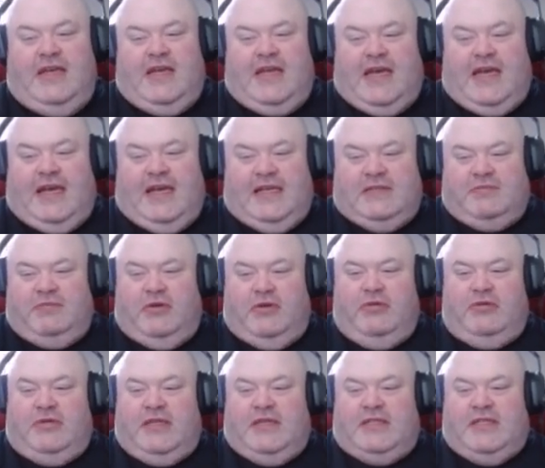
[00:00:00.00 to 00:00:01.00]

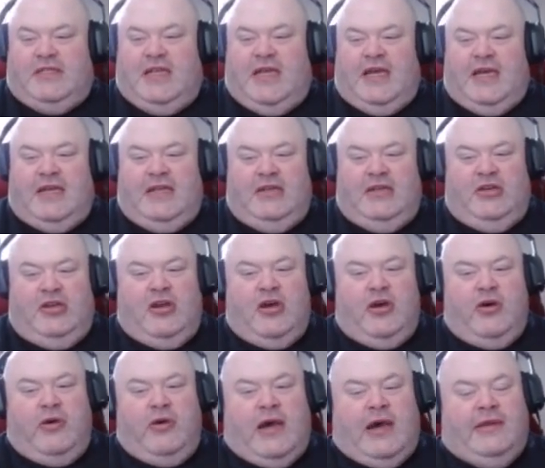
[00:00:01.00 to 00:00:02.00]
Hasbro does not
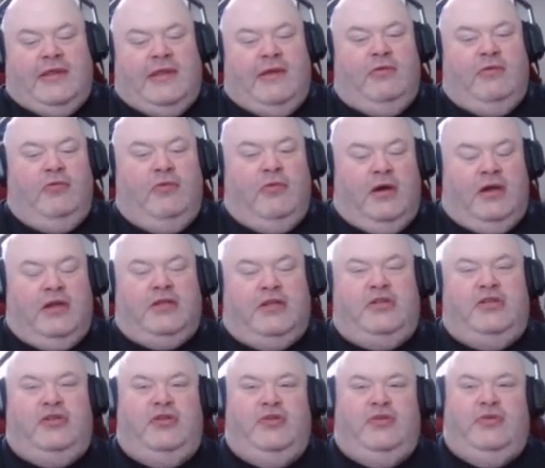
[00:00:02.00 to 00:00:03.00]
know how they want
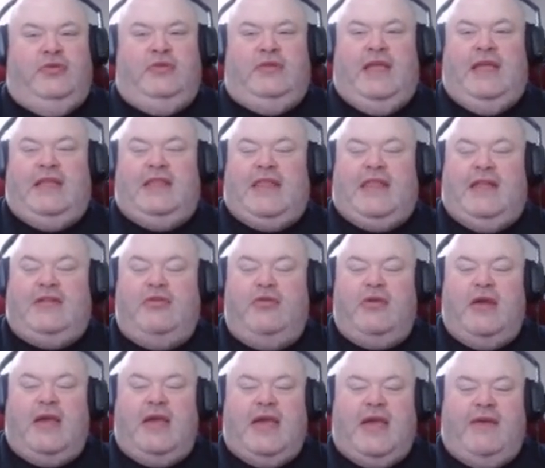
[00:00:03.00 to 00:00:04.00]
to, they, they do
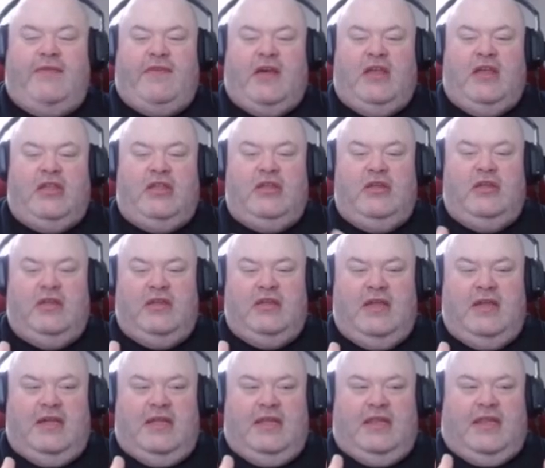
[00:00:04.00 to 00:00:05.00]
not have a
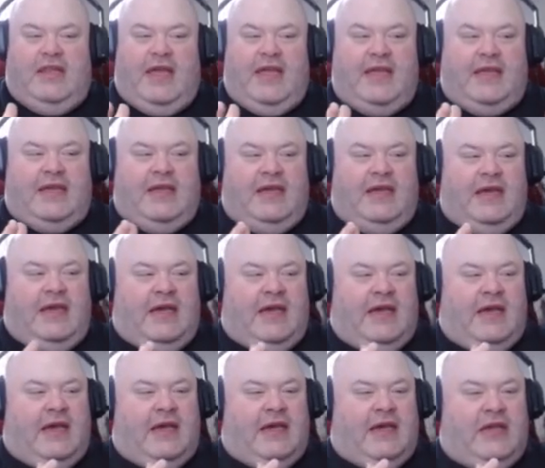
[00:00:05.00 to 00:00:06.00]
like
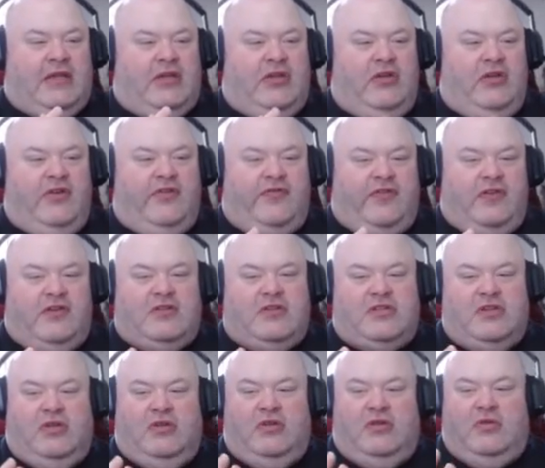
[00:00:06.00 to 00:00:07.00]
uh, a
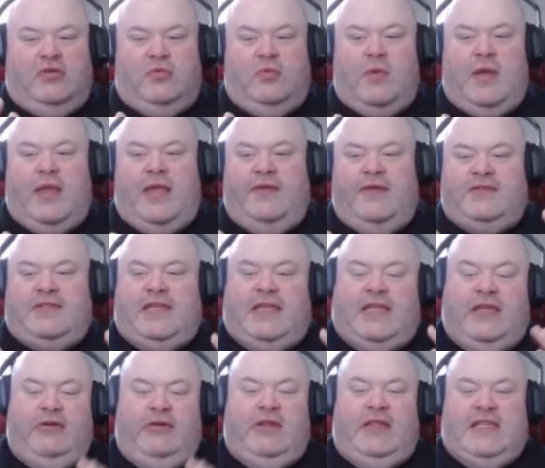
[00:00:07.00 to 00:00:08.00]
universal way of
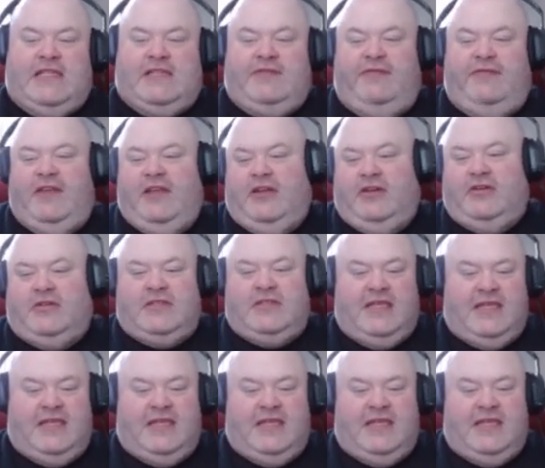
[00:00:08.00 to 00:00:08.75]
securing these figures.